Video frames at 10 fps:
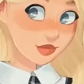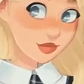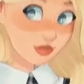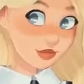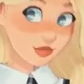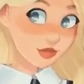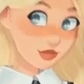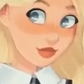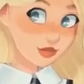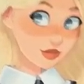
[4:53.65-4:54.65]
This is
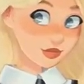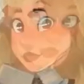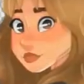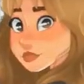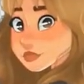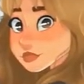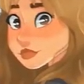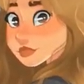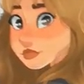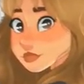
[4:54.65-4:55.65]
Luna,
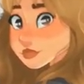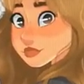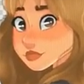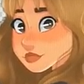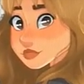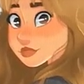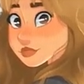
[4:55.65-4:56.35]
Hermione,